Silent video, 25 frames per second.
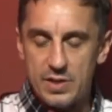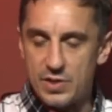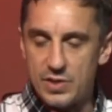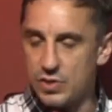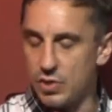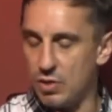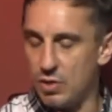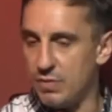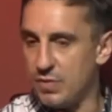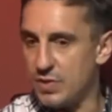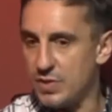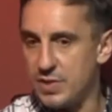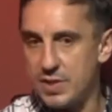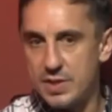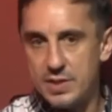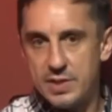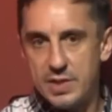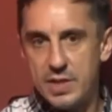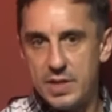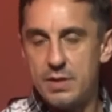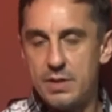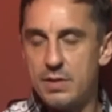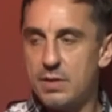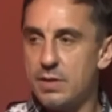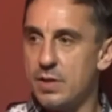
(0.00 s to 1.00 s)
Salford
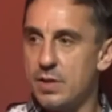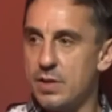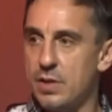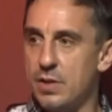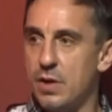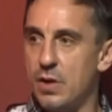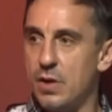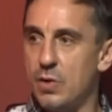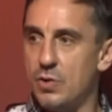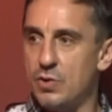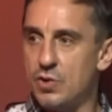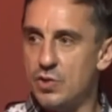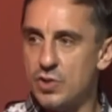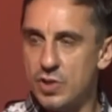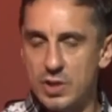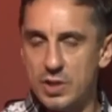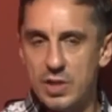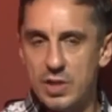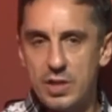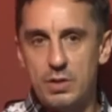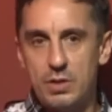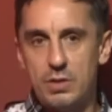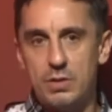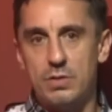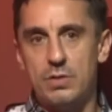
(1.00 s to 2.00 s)
City, and just a
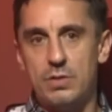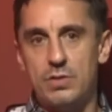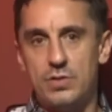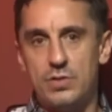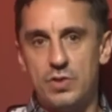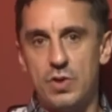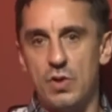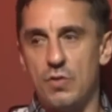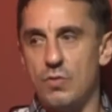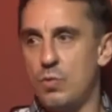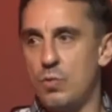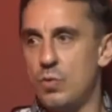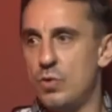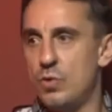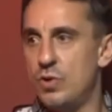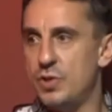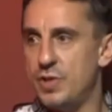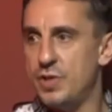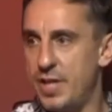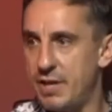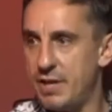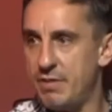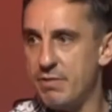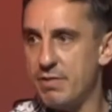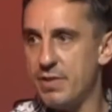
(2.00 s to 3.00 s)
little sort of word
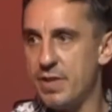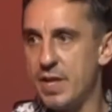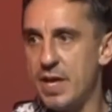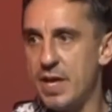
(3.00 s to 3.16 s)
here or